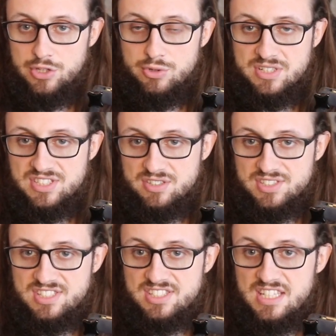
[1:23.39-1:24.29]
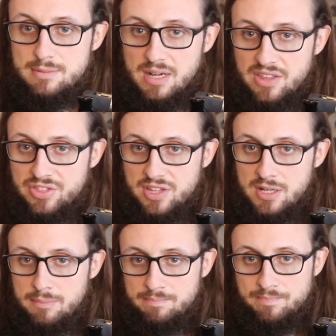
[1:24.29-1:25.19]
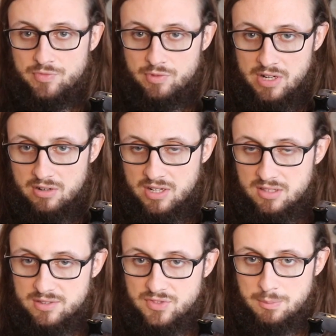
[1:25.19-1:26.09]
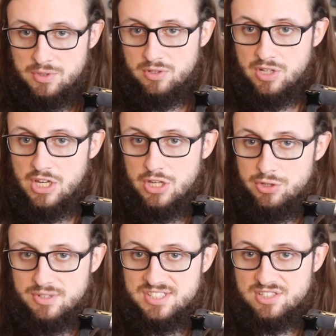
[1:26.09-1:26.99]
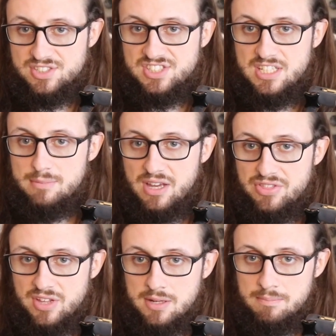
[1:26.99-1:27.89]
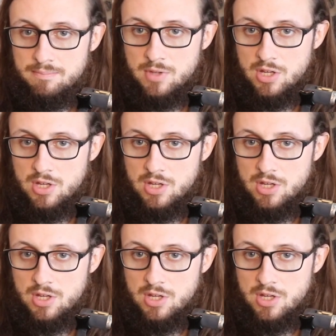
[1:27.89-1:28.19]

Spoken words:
You can still see my thumb, right? I'll kind of lift up a little. You can still see my thumb